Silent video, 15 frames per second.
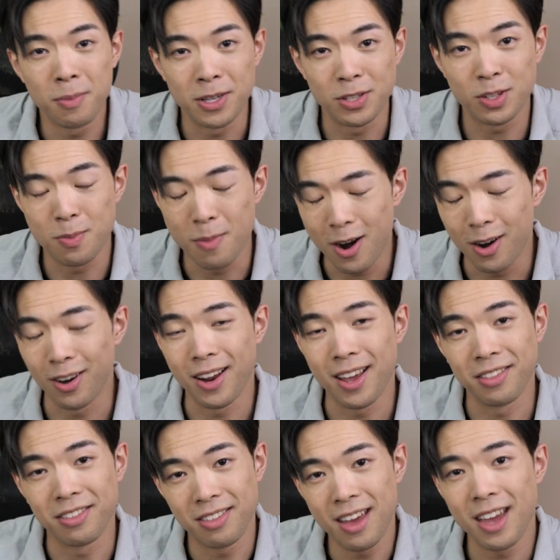bit smarter
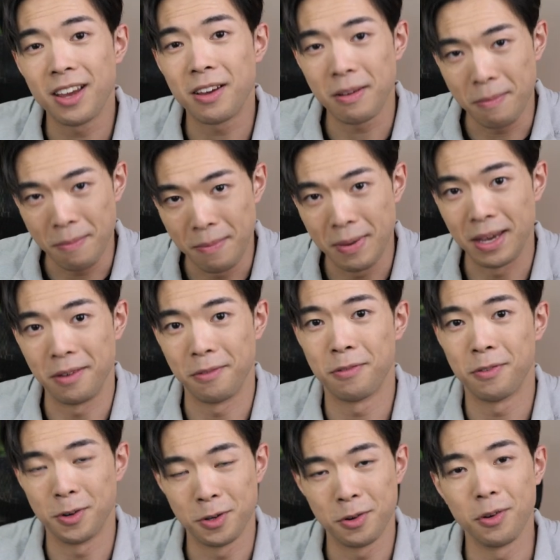and thank me
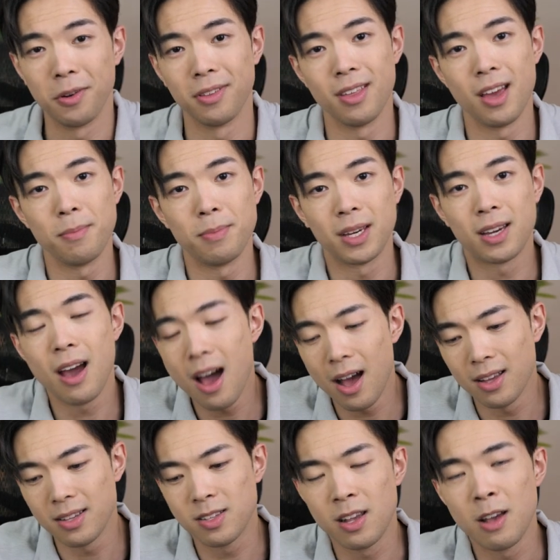for doing that
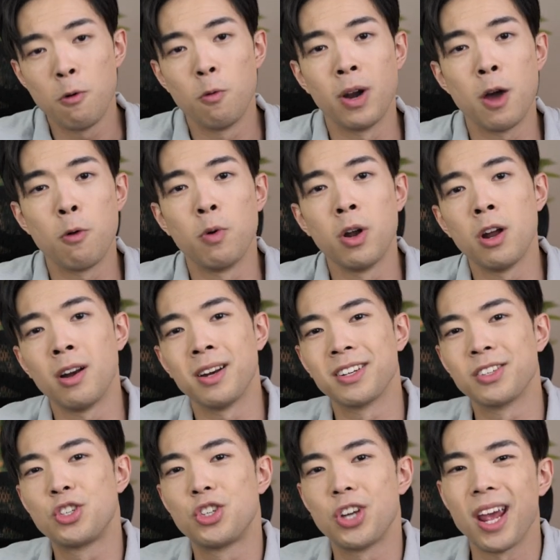because when I went on
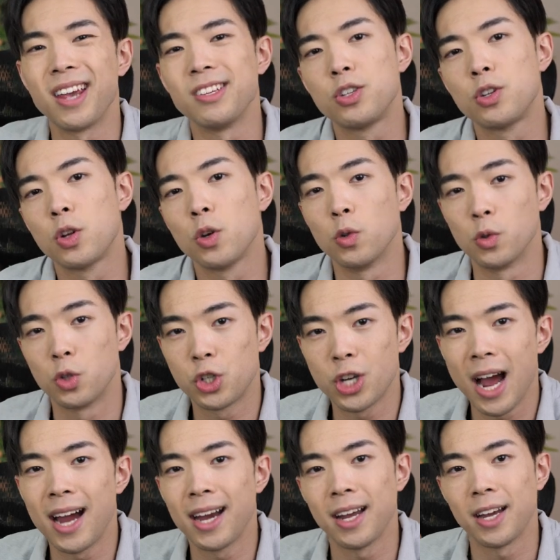exchange to
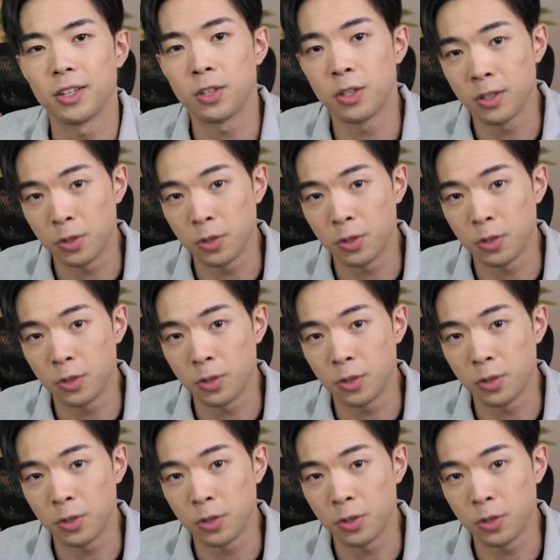China,